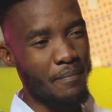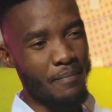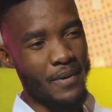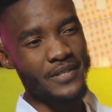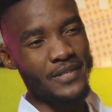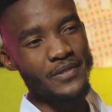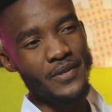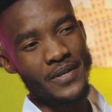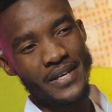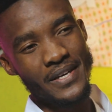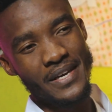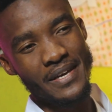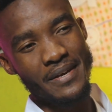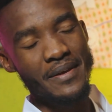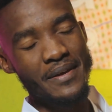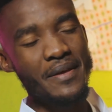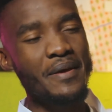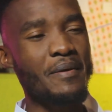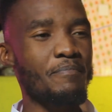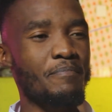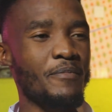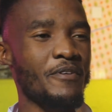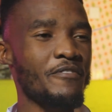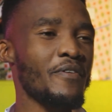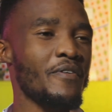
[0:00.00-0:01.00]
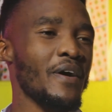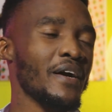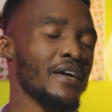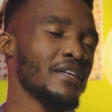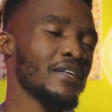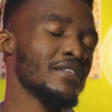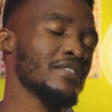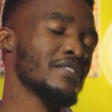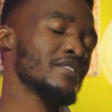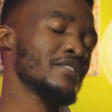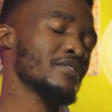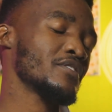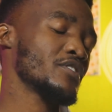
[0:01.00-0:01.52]
But okay, before I
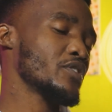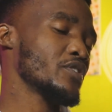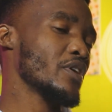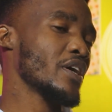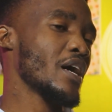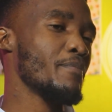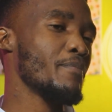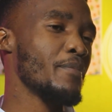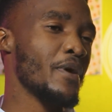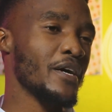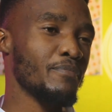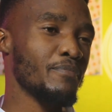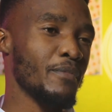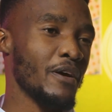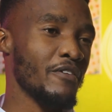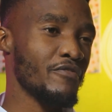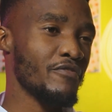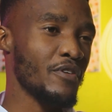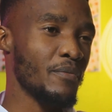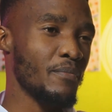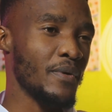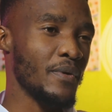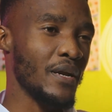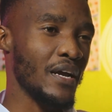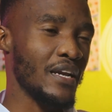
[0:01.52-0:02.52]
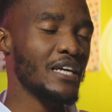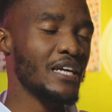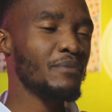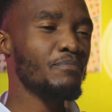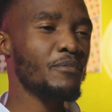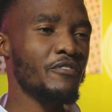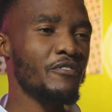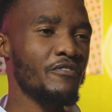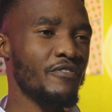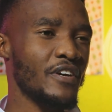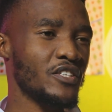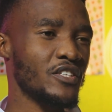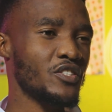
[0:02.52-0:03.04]
can talk about my formula, let
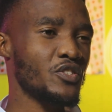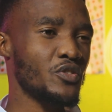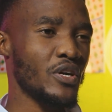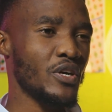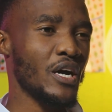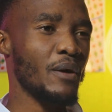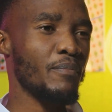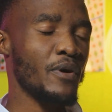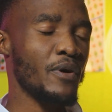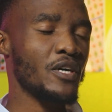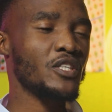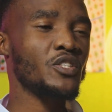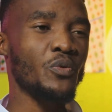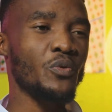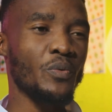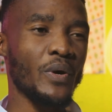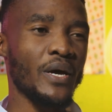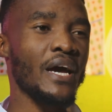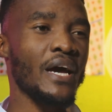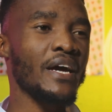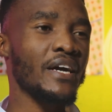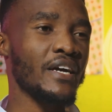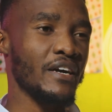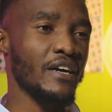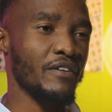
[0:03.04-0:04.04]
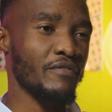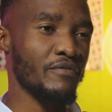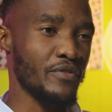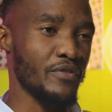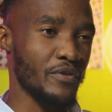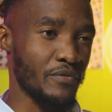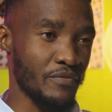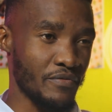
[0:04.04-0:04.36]
me first talk about where I come